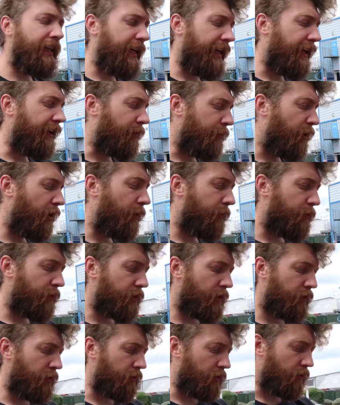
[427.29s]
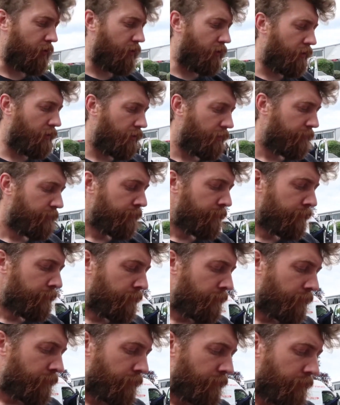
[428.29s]
Yeah, the purple two-door.
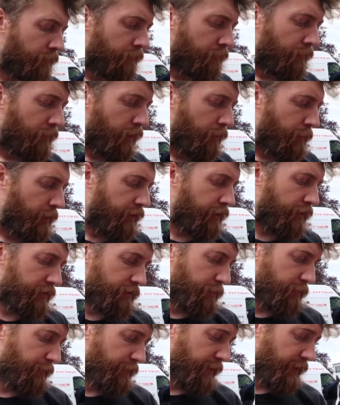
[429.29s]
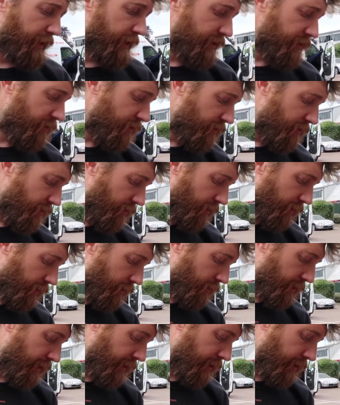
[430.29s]
I mean, to be fair, his looks a lot lower